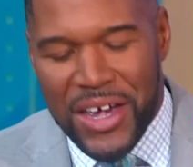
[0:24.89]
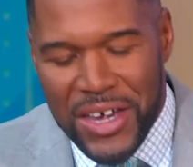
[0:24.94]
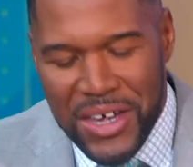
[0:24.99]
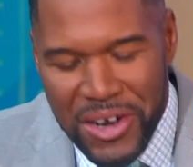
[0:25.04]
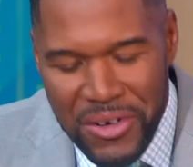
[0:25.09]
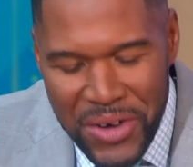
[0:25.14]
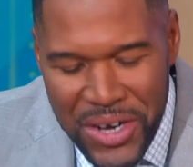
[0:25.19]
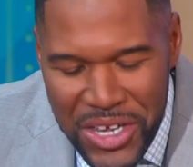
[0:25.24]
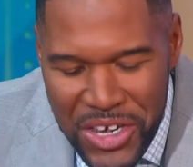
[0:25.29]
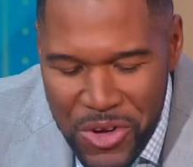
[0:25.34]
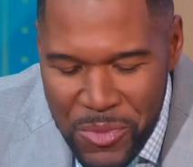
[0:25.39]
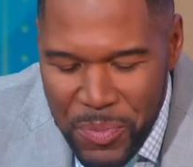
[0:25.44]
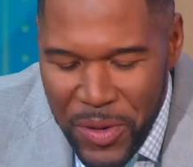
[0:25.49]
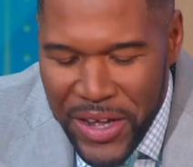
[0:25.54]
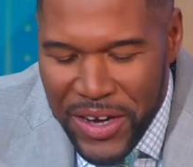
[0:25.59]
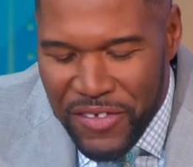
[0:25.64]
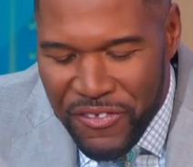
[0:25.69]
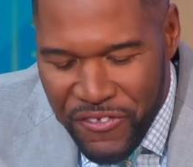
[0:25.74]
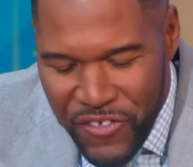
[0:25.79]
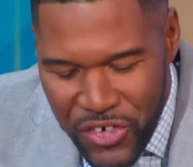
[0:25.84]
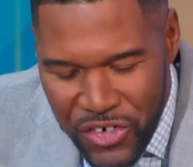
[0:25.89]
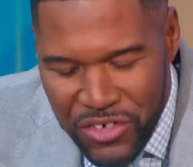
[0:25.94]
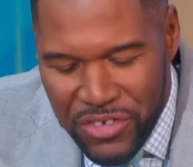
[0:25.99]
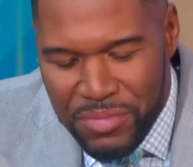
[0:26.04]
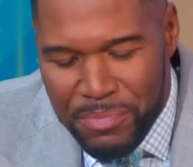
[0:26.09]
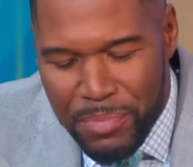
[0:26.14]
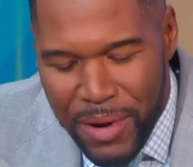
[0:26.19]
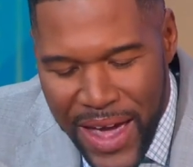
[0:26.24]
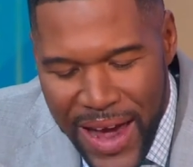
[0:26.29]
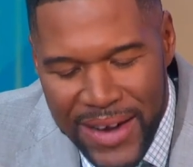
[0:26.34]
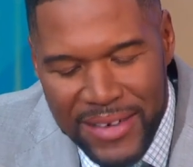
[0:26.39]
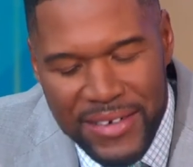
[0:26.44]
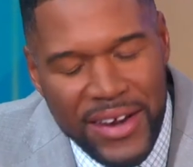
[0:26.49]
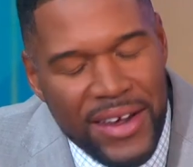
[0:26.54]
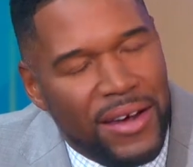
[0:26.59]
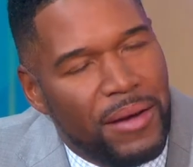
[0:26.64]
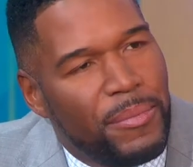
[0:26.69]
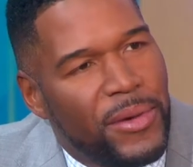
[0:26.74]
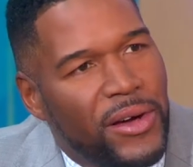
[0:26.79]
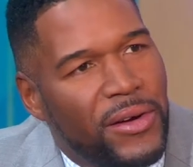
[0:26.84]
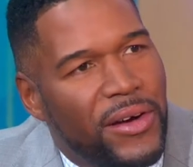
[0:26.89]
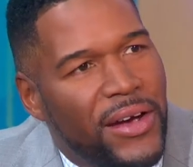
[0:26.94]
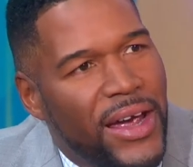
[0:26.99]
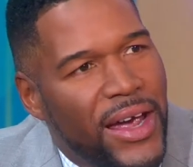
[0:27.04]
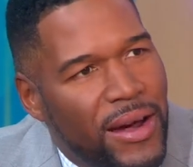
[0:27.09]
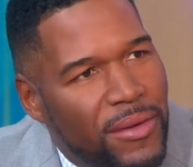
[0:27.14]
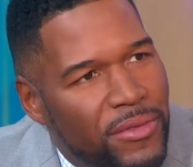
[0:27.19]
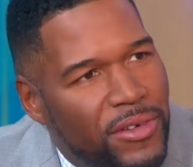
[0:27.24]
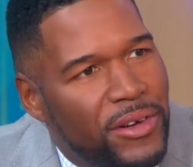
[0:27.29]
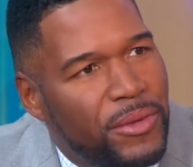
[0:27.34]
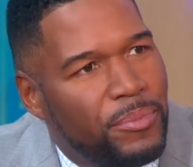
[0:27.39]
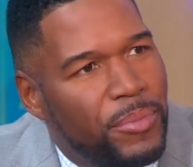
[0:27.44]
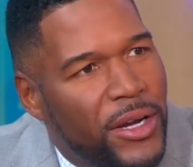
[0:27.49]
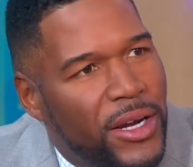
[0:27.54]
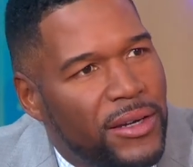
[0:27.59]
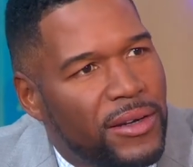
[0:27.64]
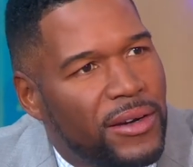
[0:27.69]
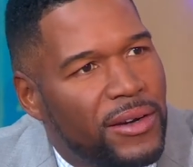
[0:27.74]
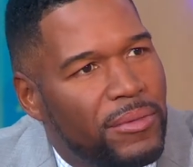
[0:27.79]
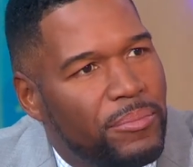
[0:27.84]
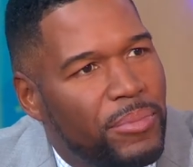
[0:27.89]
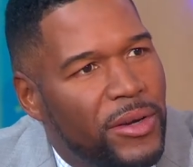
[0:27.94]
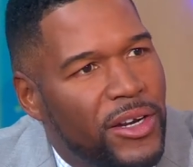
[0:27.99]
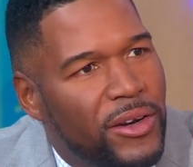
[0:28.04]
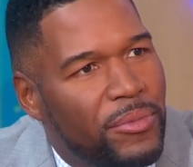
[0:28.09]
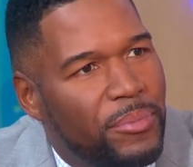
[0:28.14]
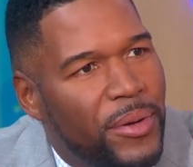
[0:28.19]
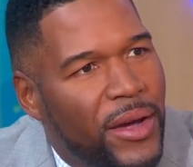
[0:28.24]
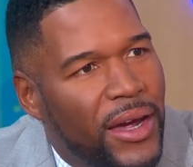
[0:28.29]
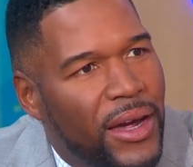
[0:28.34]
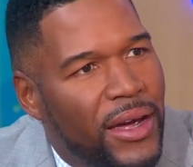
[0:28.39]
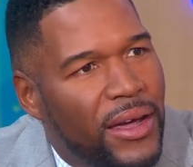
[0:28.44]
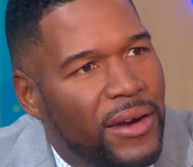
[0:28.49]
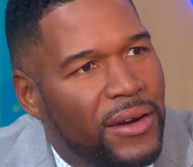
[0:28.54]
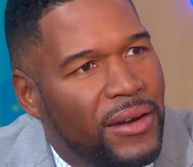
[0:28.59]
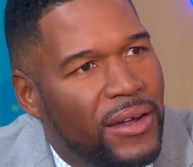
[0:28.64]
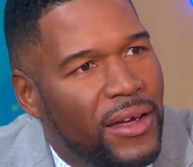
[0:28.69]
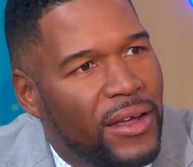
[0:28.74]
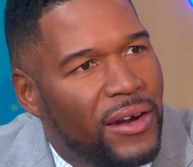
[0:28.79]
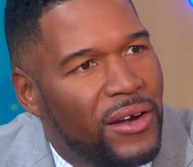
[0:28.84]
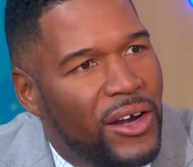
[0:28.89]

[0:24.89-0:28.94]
You know what? You played the first black Tinkerbell ever depicted in Peter Pan mm-hmm. in, a,